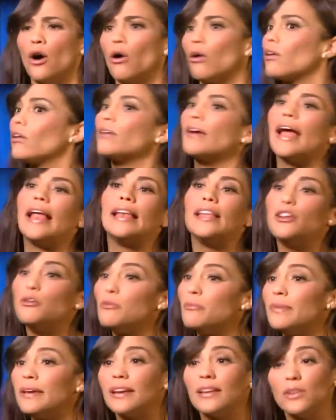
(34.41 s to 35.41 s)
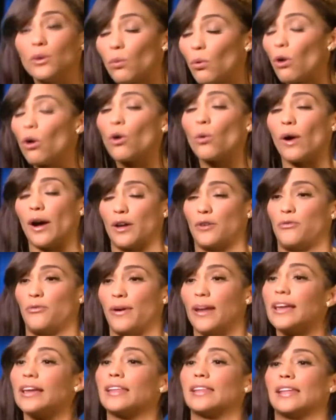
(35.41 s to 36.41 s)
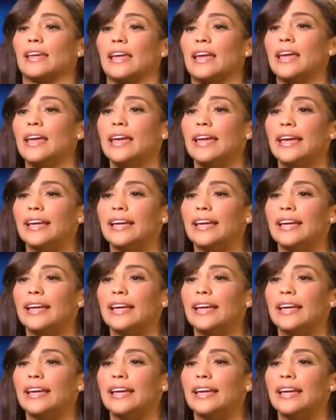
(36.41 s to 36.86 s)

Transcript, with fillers: or any human being in the world, quite frankly.